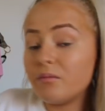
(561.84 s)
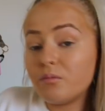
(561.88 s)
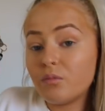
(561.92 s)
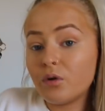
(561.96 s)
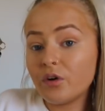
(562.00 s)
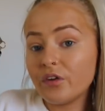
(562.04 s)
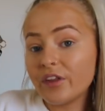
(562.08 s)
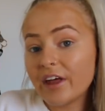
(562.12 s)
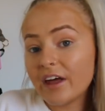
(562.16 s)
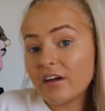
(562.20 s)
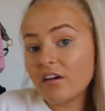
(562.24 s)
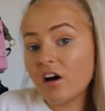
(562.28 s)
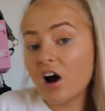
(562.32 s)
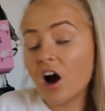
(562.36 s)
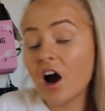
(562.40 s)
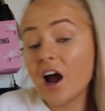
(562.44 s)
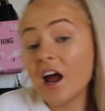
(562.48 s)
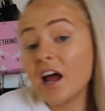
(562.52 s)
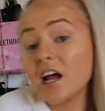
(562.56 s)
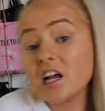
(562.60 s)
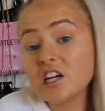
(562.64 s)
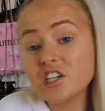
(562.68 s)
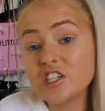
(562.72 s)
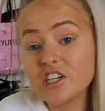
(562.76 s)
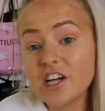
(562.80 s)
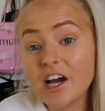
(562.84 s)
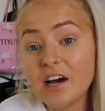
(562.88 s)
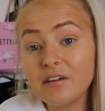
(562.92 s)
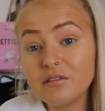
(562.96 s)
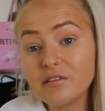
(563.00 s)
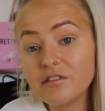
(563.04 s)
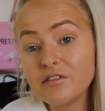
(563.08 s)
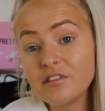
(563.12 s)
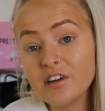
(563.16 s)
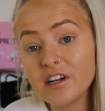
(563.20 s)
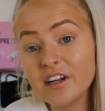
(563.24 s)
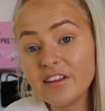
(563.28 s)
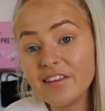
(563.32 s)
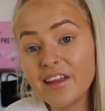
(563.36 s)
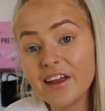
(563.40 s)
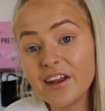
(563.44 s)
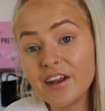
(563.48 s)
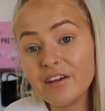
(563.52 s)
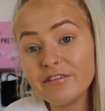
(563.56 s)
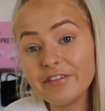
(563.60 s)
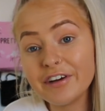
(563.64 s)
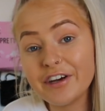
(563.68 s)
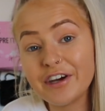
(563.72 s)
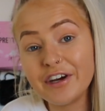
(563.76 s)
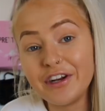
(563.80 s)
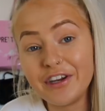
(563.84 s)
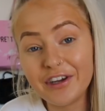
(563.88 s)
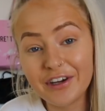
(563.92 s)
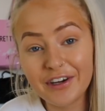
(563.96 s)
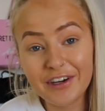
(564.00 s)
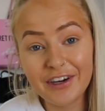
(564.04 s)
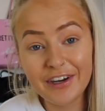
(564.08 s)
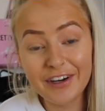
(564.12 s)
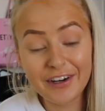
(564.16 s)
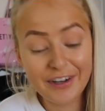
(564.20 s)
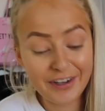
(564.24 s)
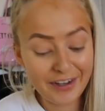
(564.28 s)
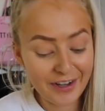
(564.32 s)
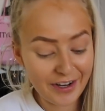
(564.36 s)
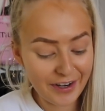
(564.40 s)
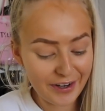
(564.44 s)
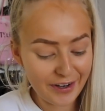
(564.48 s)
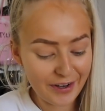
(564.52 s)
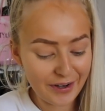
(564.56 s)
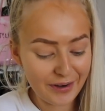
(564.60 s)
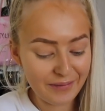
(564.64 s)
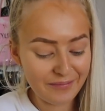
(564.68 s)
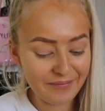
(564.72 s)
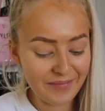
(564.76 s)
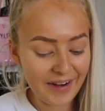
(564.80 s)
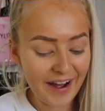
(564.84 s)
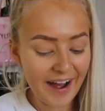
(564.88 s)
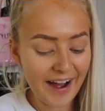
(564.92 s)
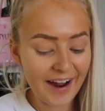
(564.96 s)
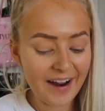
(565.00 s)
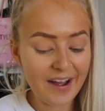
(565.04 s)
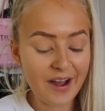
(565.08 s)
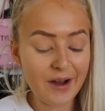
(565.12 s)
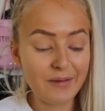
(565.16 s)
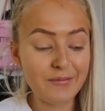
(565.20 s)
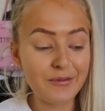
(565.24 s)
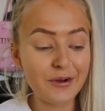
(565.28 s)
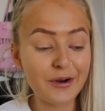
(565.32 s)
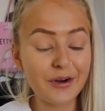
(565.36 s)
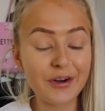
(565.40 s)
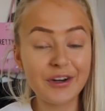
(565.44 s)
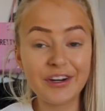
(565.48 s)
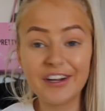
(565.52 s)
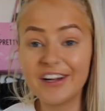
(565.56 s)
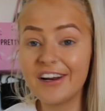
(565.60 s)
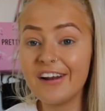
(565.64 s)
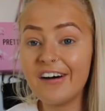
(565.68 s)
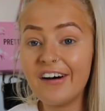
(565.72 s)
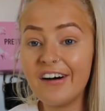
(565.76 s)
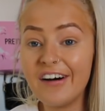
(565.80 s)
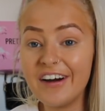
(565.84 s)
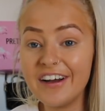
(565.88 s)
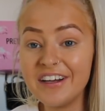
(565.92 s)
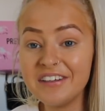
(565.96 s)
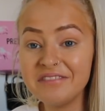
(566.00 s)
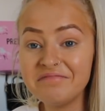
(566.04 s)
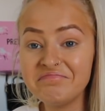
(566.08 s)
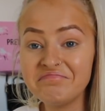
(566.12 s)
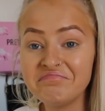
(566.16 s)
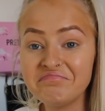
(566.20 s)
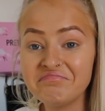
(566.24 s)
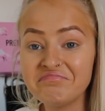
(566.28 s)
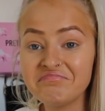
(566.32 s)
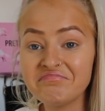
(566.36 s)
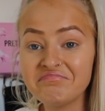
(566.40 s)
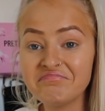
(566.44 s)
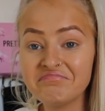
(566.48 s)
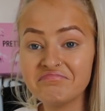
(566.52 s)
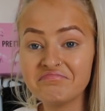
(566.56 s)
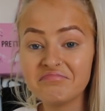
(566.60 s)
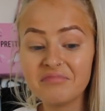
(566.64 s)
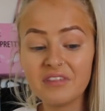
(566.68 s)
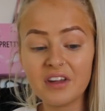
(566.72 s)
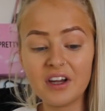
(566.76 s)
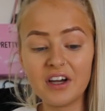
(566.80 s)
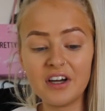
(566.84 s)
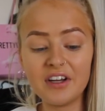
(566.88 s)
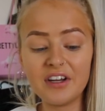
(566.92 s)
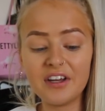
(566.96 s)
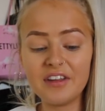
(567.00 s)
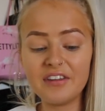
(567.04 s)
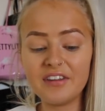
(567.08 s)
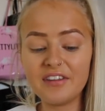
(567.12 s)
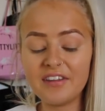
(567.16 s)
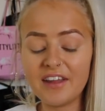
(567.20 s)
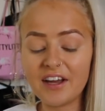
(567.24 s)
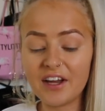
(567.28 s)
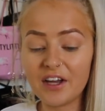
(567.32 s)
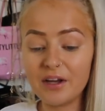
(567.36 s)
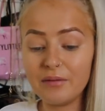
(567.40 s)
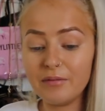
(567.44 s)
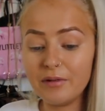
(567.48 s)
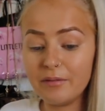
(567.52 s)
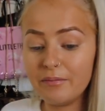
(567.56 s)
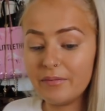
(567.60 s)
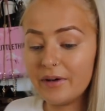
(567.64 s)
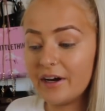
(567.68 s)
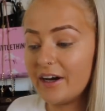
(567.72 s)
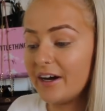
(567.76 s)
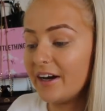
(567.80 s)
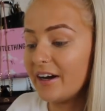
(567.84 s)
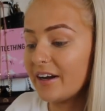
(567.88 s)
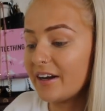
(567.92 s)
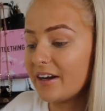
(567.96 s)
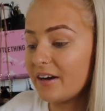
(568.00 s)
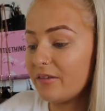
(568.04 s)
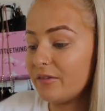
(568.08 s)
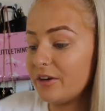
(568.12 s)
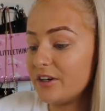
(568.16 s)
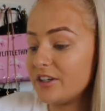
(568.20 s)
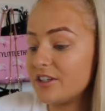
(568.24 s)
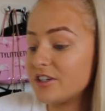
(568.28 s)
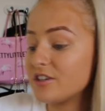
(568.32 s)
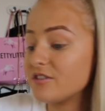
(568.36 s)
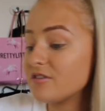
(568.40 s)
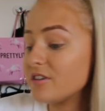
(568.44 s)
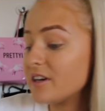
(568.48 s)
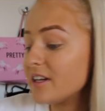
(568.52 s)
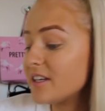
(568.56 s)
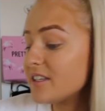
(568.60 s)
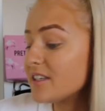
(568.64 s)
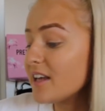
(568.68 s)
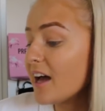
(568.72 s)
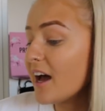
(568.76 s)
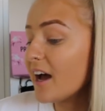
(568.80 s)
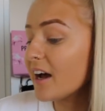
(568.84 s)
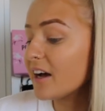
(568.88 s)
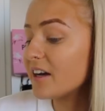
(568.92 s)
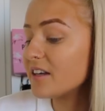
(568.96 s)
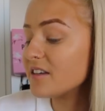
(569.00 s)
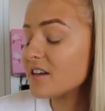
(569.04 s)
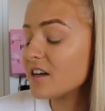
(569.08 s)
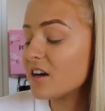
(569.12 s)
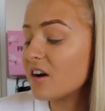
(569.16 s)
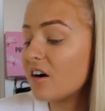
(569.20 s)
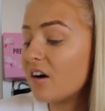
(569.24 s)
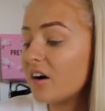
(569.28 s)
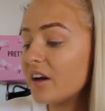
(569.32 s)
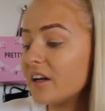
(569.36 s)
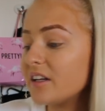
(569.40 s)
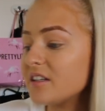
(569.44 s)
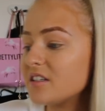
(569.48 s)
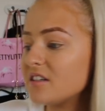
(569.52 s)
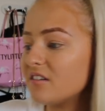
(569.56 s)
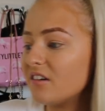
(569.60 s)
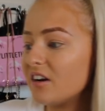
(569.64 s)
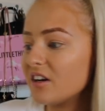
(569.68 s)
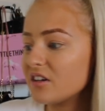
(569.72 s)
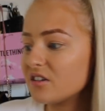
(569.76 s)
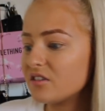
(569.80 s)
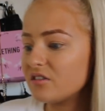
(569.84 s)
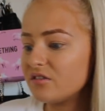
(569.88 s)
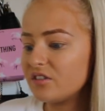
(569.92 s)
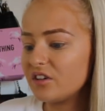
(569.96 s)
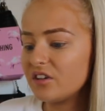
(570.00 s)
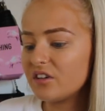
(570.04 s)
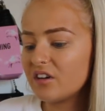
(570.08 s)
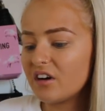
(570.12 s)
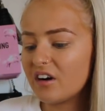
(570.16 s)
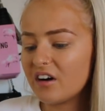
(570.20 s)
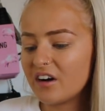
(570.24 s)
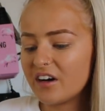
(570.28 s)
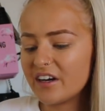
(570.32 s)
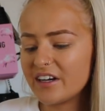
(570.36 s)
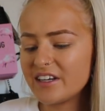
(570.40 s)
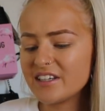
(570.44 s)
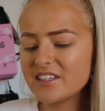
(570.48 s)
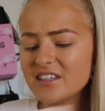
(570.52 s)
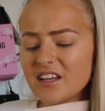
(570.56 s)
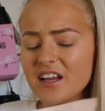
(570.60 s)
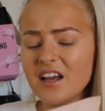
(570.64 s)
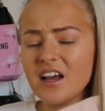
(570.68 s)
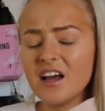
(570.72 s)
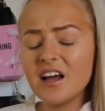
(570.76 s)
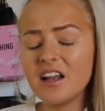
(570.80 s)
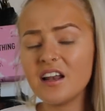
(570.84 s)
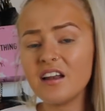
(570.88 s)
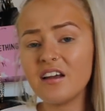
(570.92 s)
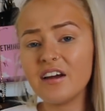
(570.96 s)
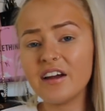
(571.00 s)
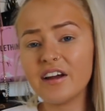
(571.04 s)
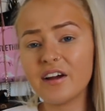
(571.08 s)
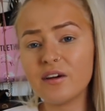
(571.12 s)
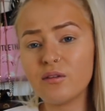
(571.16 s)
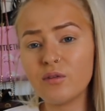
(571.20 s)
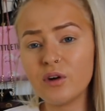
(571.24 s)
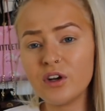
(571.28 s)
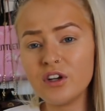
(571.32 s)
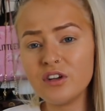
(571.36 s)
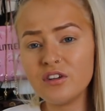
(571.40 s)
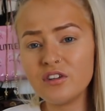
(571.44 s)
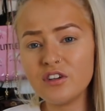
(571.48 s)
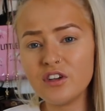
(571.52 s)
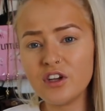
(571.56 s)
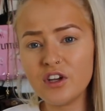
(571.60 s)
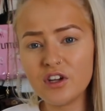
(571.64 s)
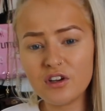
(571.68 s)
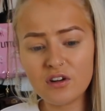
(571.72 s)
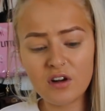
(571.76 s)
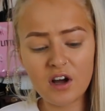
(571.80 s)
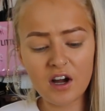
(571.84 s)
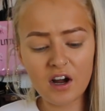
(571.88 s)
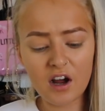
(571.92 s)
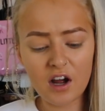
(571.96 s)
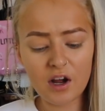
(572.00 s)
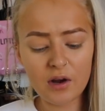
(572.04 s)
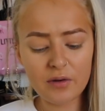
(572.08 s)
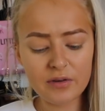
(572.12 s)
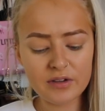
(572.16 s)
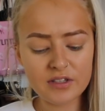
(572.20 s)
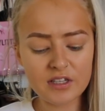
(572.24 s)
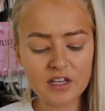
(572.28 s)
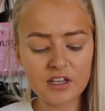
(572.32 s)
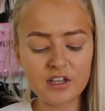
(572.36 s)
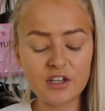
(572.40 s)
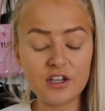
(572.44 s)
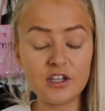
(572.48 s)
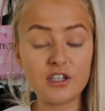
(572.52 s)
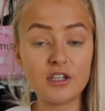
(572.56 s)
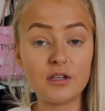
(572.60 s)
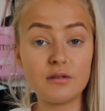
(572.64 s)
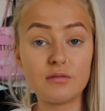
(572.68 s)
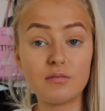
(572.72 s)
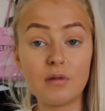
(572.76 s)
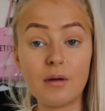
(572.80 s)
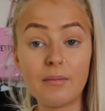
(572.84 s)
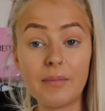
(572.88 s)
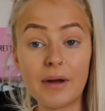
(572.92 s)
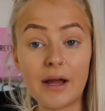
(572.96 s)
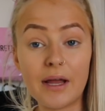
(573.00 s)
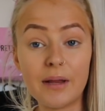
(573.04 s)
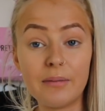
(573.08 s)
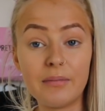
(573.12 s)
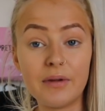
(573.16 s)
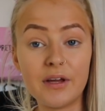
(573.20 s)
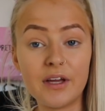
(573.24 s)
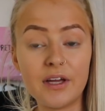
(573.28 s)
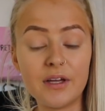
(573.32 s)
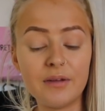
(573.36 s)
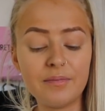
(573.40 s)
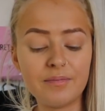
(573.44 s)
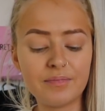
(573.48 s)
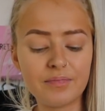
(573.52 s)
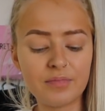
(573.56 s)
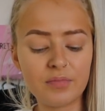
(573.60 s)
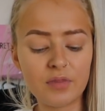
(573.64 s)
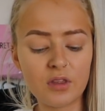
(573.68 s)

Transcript: Well, then I actually have a feeling they're never gonna come back. I'm not gonna lie. I don't think they're coming back, which is really sad because I can't interact with you guys. Like, when you, like, I always say YouTube's my baby.